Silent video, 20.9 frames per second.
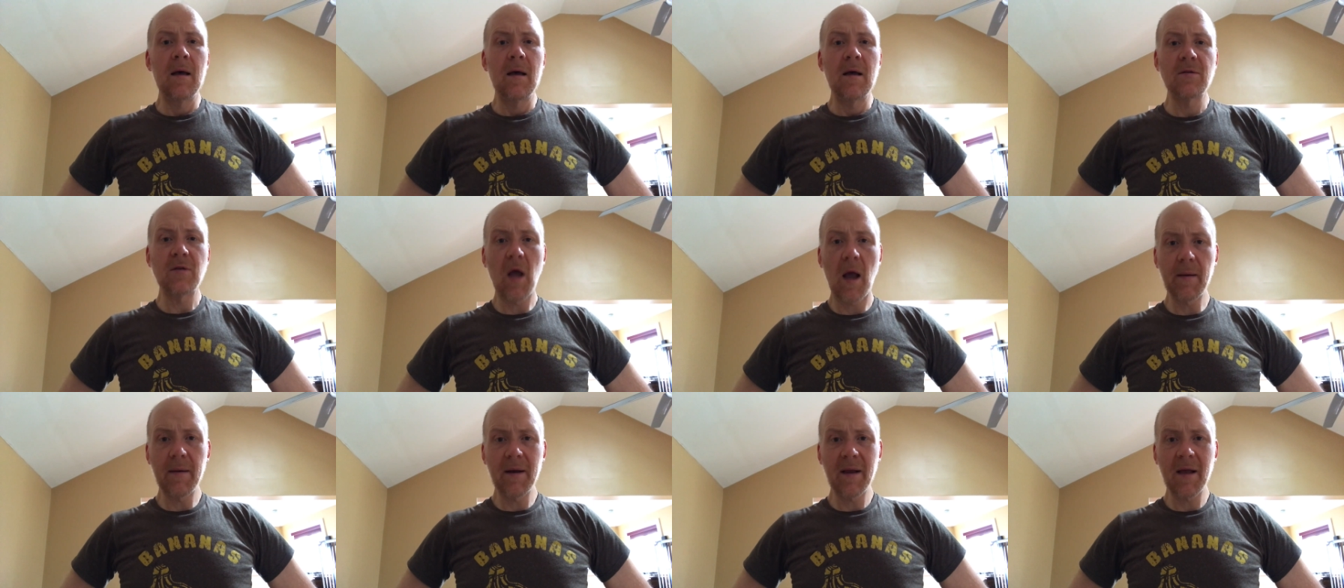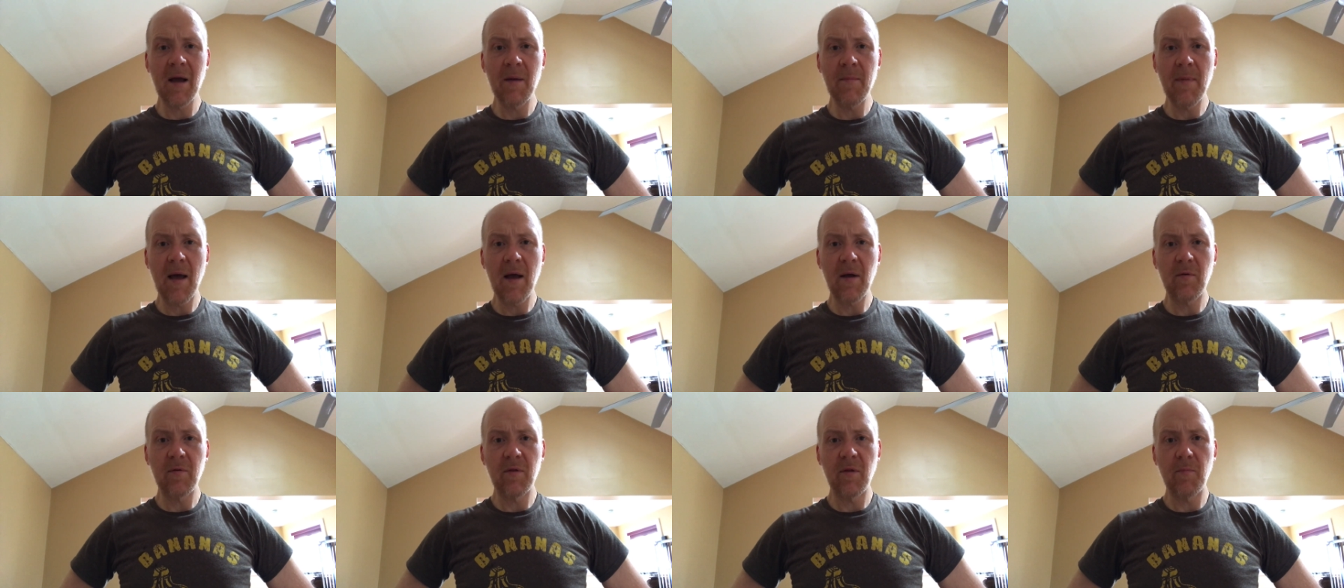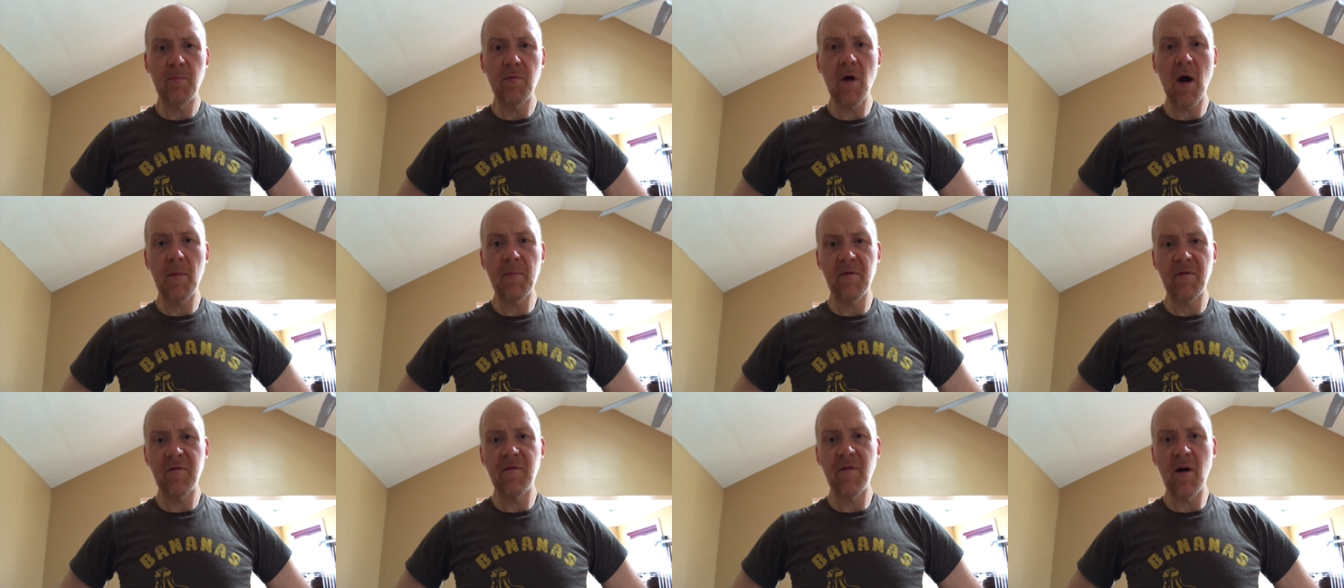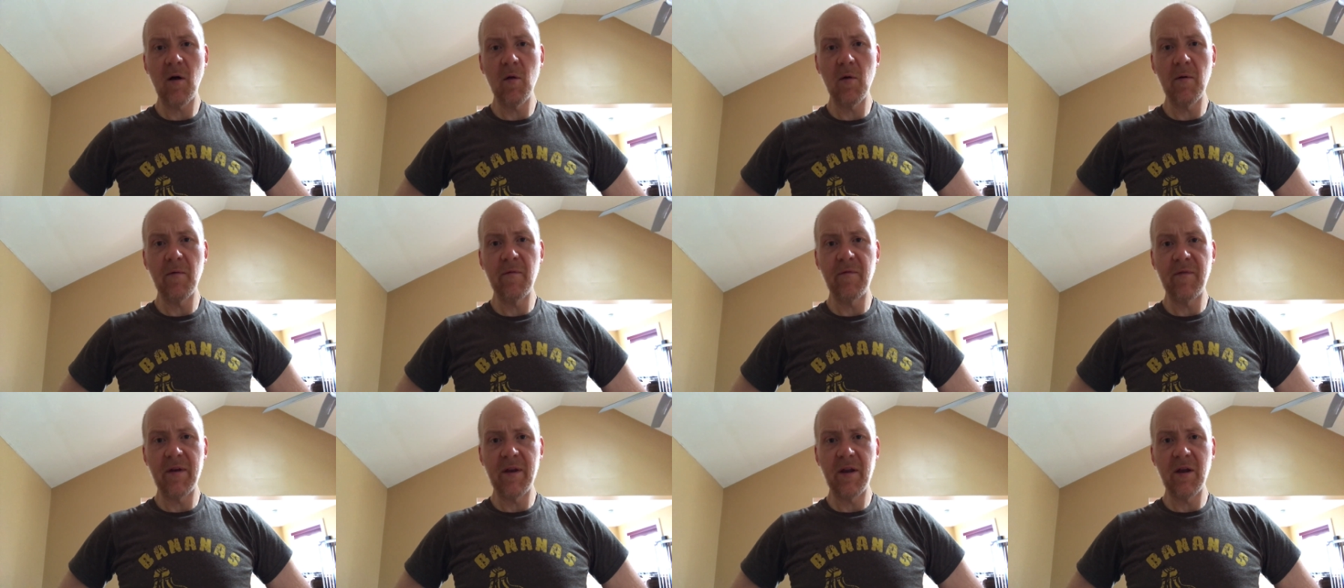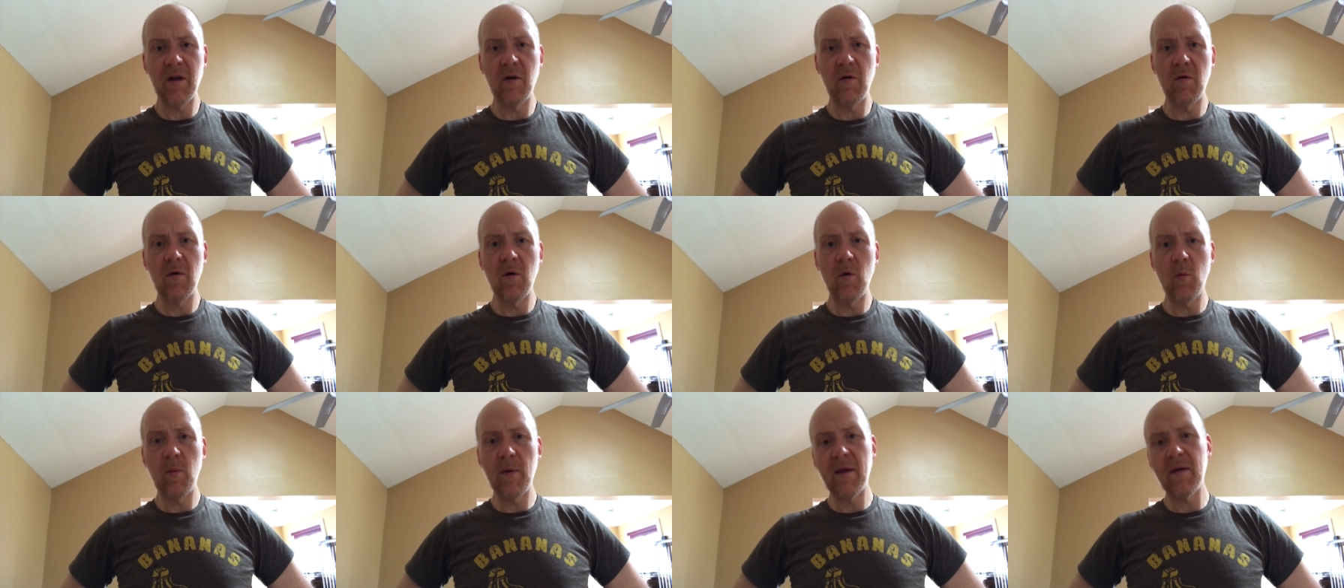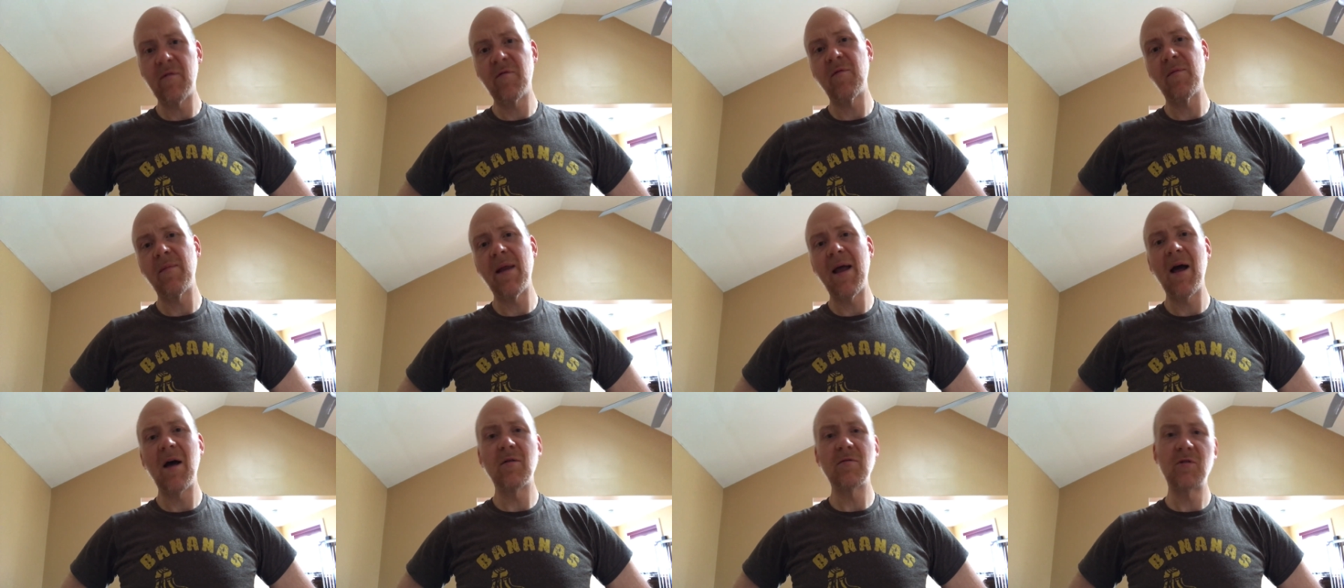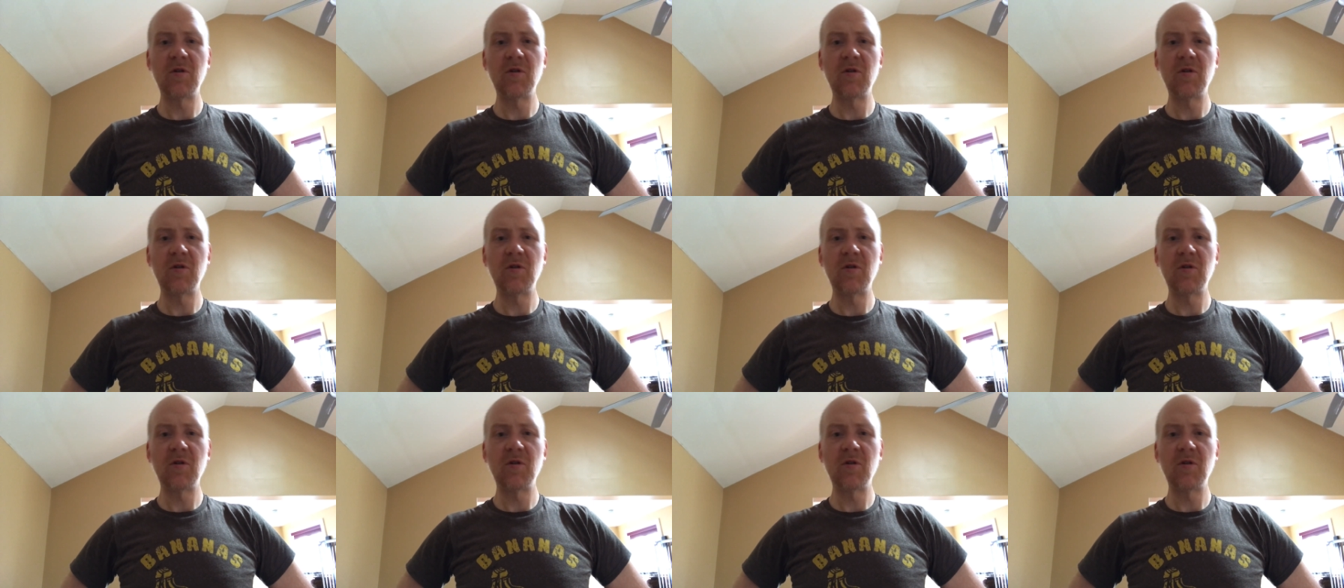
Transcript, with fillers: So I'm gonna come back with a proper follow-up video a week from now,